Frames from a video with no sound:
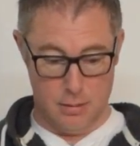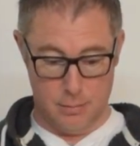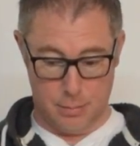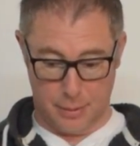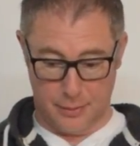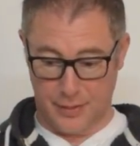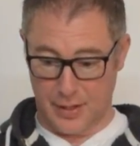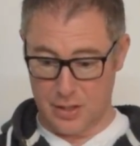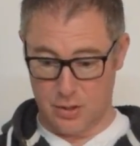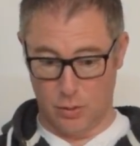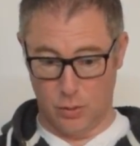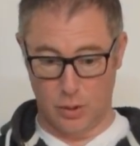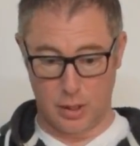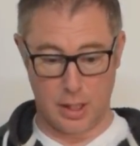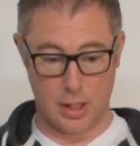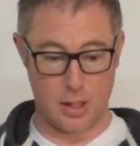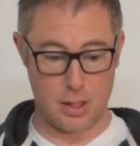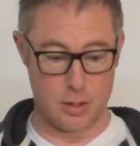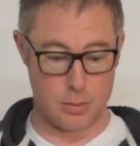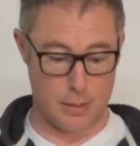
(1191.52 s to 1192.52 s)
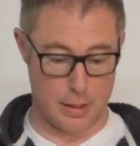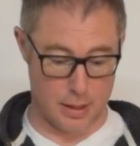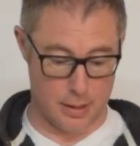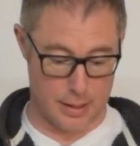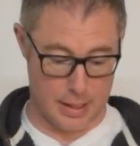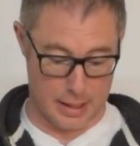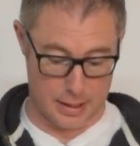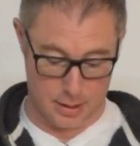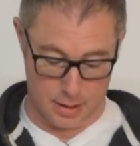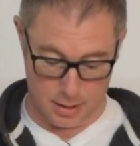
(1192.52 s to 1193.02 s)
Professional looking as well at
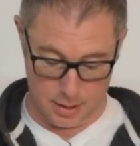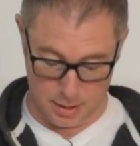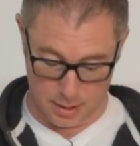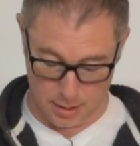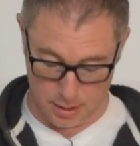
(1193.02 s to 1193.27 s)
that.